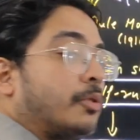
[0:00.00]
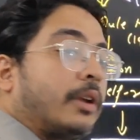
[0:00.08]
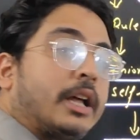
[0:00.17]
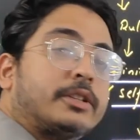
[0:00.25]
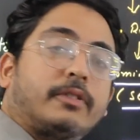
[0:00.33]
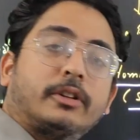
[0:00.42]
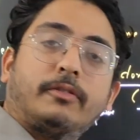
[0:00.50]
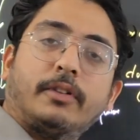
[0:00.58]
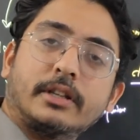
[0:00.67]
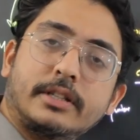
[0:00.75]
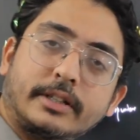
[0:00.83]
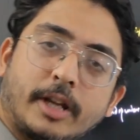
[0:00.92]
Swaraj, for the
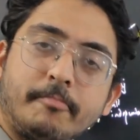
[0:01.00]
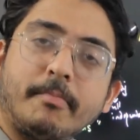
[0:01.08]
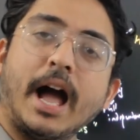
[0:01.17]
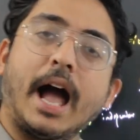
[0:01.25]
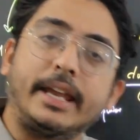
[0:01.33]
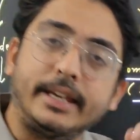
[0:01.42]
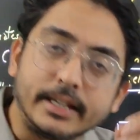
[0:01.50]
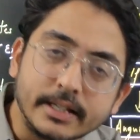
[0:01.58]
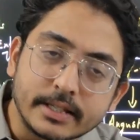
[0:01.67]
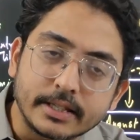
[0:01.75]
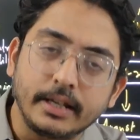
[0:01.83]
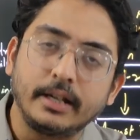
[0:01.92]
first time
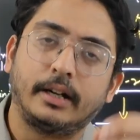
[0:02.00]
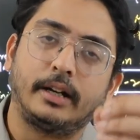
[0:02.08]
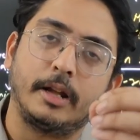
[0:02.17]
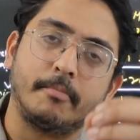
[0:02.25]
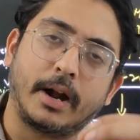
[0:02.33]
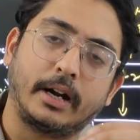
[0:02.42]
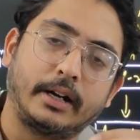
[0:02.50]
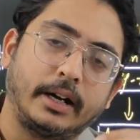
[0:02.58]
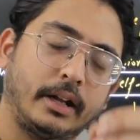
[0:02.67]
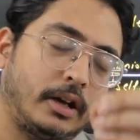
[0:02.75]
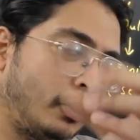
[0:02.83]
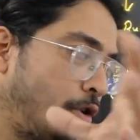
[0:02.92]
INC
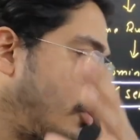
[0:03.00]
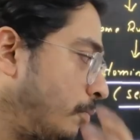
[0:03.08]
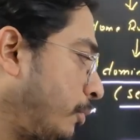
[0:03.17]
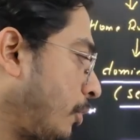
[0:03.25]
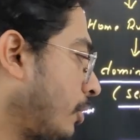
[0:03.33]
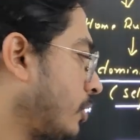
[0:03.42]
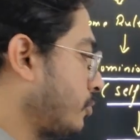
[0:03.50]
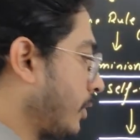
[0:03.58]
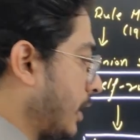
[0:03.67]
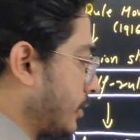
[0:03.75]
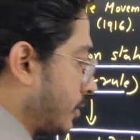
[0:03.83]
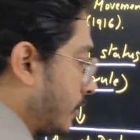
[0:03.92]
demanded Purna
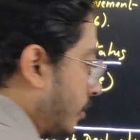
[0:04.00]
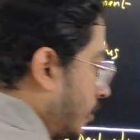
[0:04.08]
Swaraj.